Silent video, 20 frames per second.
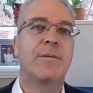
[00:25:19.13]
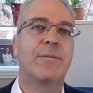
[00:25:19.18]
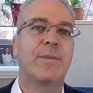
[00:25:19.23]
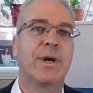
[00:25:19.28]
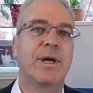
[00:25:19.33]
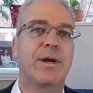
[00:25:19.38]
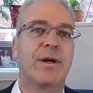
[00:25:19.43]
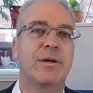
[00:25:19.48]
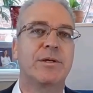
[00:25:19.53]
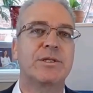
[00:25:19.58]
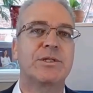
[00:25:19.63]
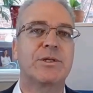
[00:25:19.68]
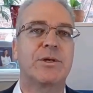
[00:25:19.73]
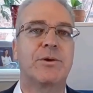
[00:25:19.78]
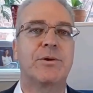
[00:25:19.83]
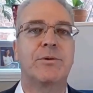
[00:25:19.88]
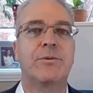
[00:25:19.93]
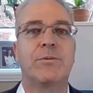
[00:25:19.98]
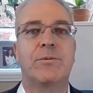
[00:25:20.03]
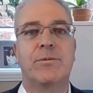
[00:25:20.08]
but
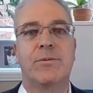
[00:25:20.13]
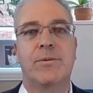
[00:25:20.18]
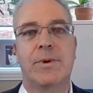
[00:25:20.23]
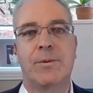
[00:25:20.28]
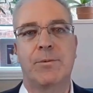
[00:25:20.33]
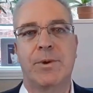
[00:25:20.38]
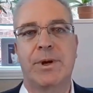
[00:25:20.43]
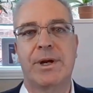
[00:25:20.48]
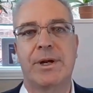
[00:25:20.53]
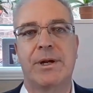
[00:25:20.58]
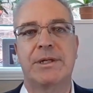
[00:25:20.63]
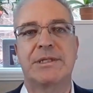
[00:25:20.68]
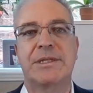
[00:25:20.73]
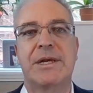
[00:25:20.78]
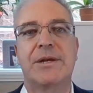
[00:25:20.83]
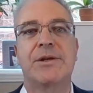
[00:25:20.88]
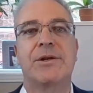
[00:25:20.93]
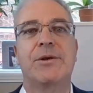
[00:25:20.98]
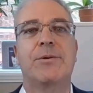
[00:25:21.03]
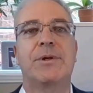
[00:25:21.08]
also we're going to
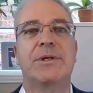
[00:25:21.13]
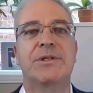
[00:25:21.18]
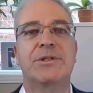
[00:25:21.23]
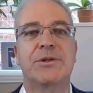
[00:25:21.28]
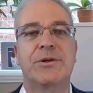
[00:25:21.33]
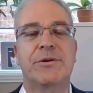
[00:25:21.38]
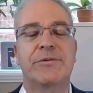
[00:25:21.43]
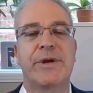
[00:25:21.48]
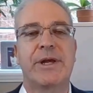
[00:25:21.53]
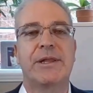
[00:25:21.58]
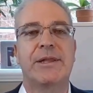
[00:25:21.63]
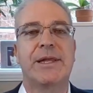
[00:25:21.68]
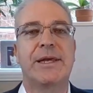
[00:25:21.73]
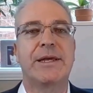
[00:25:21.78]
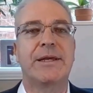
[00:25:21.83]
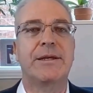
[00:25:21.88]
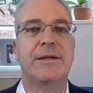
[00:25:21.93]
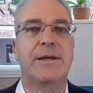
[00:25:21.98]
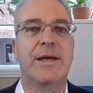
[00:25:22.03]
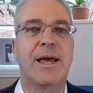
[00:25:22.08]
send you a survey
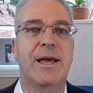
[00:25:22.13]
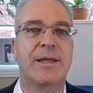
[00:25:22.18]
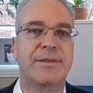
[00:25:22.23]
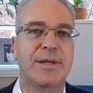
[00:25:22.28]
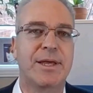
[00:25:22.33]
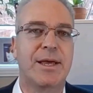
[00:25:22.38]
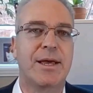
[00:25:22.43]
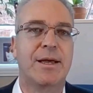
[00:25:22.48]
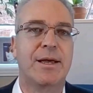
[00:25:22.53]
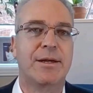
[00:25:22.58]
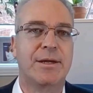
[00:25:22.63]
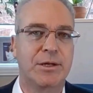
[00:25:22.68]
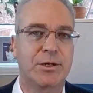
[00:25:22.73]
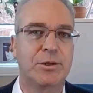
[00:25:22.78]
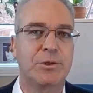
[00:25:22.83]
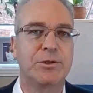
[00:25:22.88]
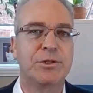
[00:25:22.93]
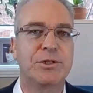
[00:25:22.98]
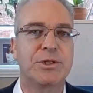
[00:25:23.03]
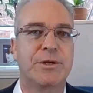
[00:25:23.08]
link at the
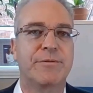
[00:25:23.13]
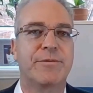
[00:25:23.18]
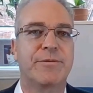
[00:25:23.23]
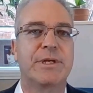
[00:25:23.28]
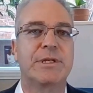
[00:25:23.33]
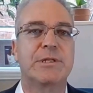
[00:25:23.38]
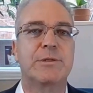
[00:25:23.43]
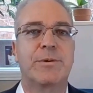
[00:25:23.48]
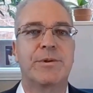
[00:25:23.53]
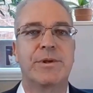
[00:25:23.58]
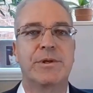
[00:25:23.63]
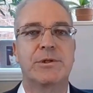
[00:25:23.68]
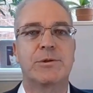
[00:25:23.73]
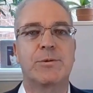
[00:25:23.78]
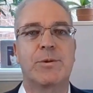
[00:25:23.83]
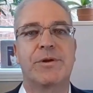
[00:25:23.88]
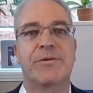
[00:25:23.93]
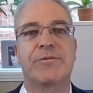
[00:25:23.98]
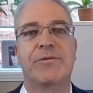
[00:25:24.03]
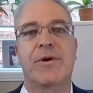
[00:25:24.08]
conclusion of this within
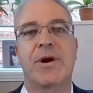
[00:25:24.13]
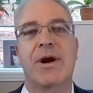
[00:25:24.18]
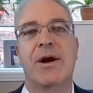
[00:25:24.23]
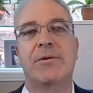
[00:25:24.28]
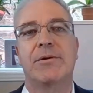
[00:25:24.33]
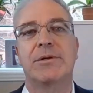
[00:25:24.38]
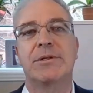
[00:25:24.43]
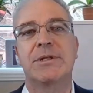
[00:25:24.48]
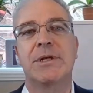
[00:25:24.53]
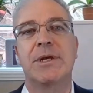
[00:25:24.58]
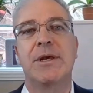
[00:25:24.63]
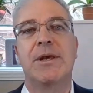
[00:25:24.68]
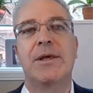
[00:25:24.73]
24 hours